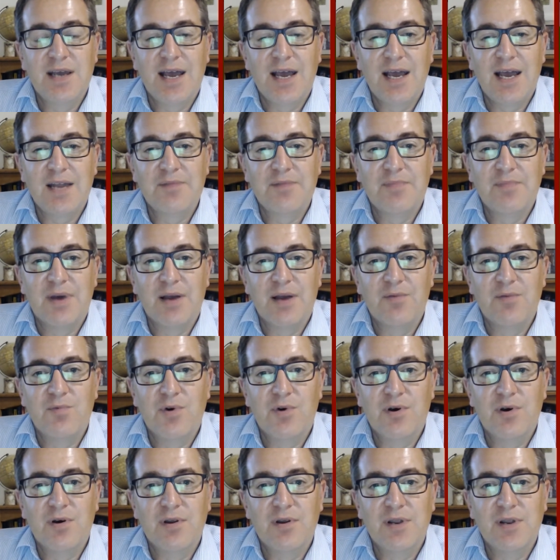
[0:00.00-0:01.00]
Add my
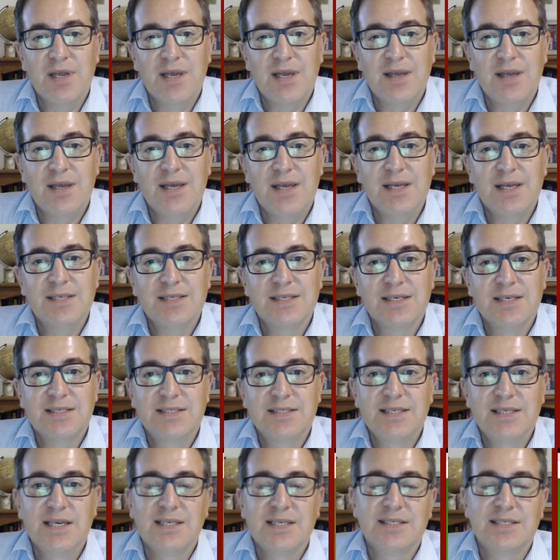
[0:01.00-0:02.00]
1 is
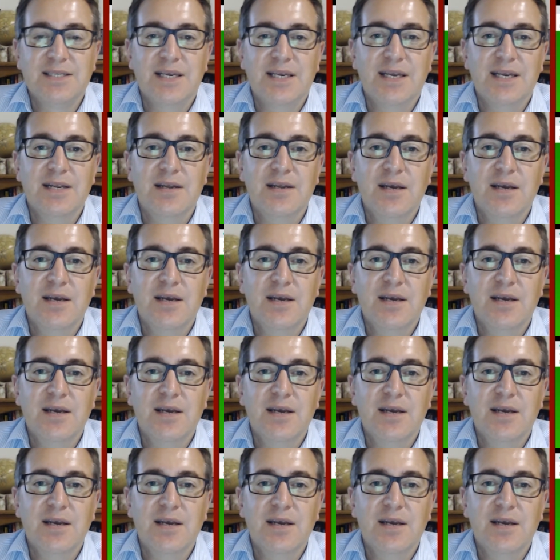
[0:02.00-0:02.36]
16.